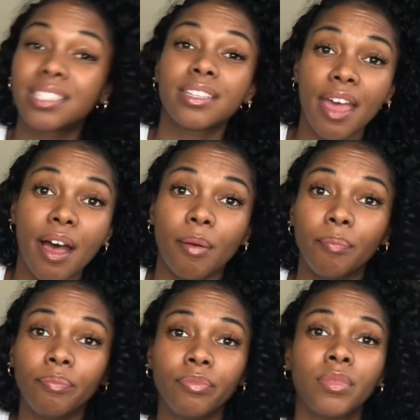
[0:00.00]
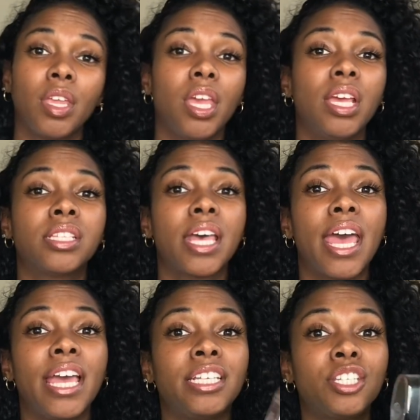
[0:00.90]
step is
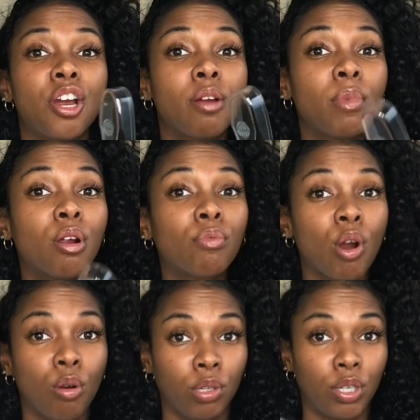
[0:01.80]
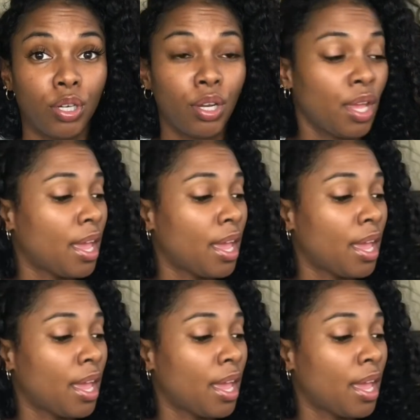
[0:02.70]
a derma roller